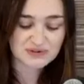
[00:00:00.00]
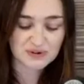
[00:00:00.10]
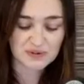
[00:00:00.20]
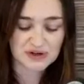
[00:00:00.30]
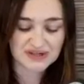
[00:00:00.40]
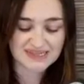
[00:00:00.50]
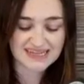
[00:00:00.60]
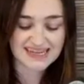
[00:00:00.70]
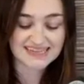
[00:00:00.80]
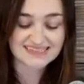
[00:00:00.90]
a world
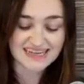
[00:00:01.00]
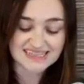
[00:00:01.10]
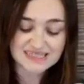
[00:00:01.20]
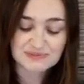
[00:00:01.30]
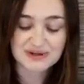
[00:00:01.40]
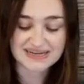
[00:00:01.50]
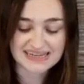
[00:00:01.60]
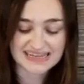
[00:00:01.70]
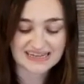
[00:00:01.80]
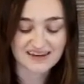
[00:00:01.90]
in desperate
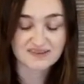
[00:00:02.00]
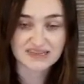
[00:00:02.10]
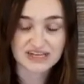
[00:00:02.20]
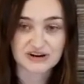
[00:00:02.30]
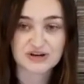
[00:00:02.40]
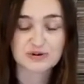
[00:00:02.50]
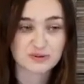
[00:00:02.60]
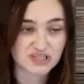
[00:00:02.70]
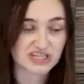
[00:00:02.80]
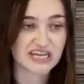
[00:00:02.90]
need of a leader who
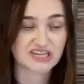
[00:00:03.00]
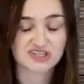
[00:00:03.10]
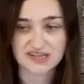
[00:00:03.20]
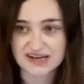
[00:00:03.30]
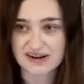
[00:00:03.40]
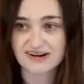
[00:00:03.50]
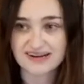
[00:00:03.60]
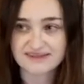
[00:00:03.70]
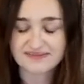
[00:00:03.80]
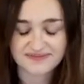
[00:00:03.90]
will change the
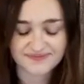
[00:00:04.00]
narrative.